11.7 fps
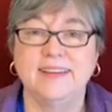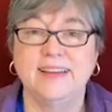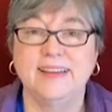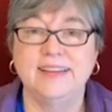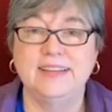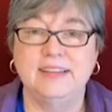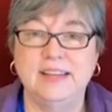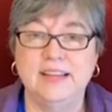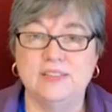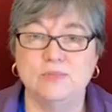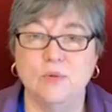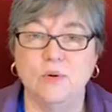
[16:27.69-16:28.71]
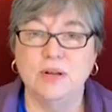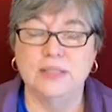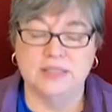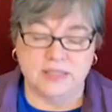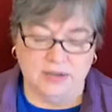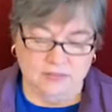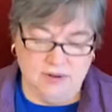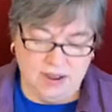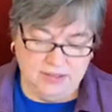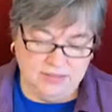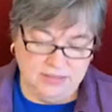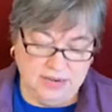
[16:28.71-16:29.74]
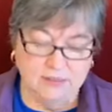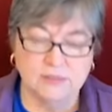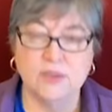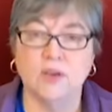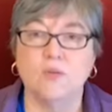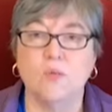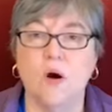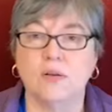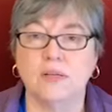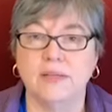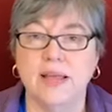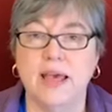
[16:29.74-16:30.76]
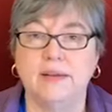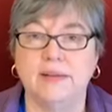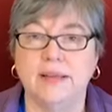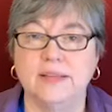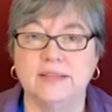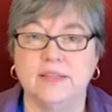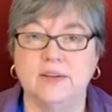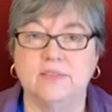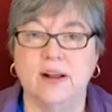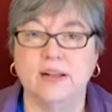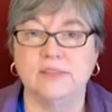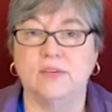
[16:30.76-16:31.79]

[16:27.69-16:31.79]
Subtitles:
He just wanted cigarettes, and he was going to walk to town to get cigarettes,